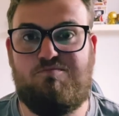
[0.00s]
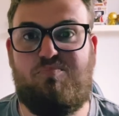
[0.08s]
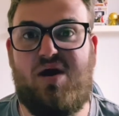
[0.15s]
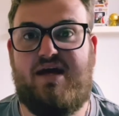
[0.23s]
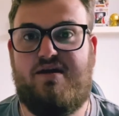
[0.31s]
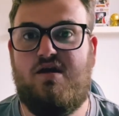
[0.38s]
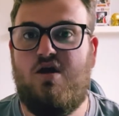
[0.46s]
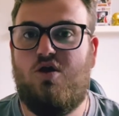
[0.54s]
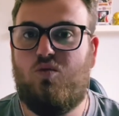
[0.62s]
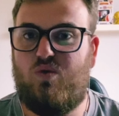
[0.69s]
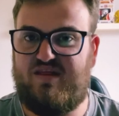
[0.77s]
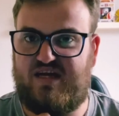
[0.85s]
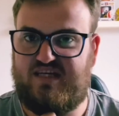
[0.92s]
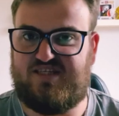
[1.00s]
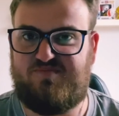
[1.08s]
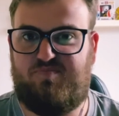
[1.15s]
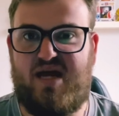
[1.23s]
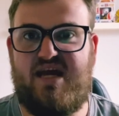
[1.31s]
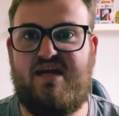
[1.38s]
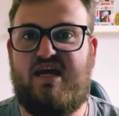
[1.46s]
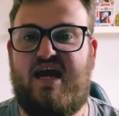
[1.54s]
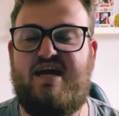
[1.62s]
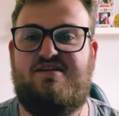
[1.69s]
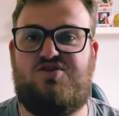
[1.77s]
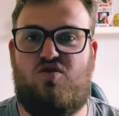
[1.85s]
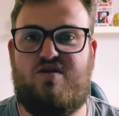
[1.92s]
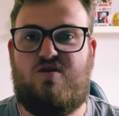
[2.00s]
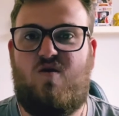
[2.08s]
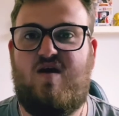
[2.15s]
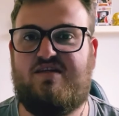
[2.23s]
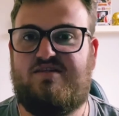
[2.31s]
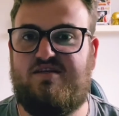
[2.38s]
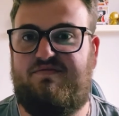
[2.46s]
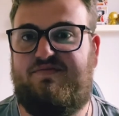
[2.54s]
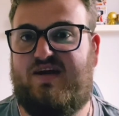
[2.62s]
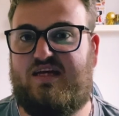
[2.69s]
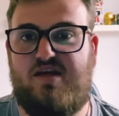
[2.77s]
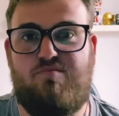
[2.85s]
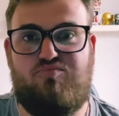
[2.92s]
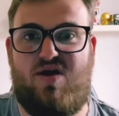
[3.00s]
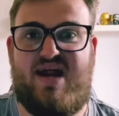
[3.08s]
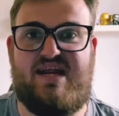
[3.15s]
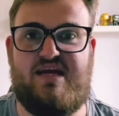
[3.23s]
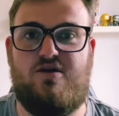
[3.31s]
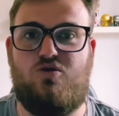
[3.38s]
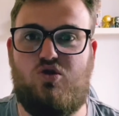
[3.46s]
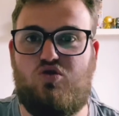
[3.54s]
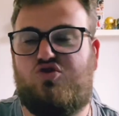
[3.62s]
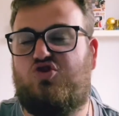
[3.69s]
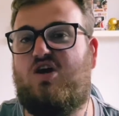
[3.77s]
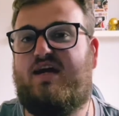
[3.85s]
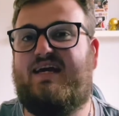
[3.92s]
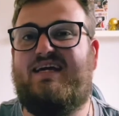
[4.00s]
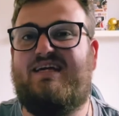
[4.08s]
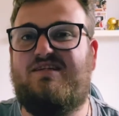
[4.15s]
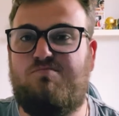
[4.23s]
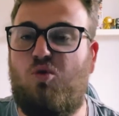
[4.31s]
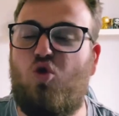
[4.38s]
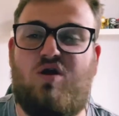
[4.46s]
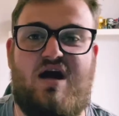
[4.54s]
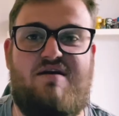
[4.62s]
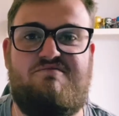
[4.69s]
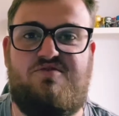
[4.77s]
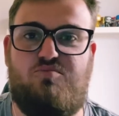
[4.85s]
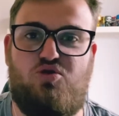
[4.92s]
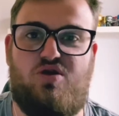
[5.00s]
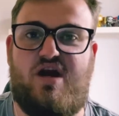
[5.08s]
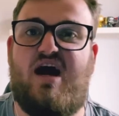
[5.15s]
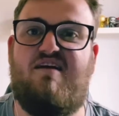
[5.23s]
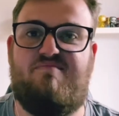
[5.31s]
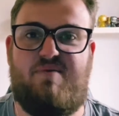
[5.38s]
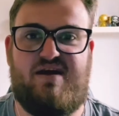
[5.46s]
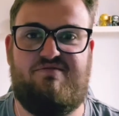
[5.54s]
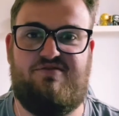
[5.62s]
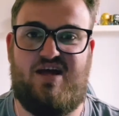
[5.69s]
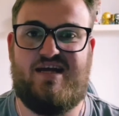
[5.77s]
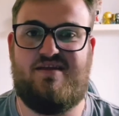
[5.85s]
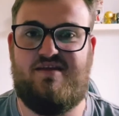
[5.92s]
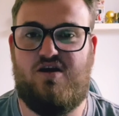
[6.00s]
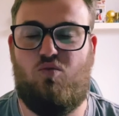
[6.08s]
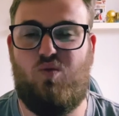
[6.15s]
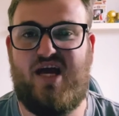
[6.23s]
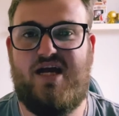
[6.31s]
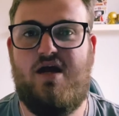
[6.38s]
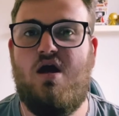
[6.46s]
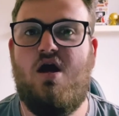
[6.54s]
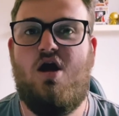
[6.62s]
but with his speed, outside class, and the fact that Brad Hill looks like he is more comfortable on a halfback flank than a wing,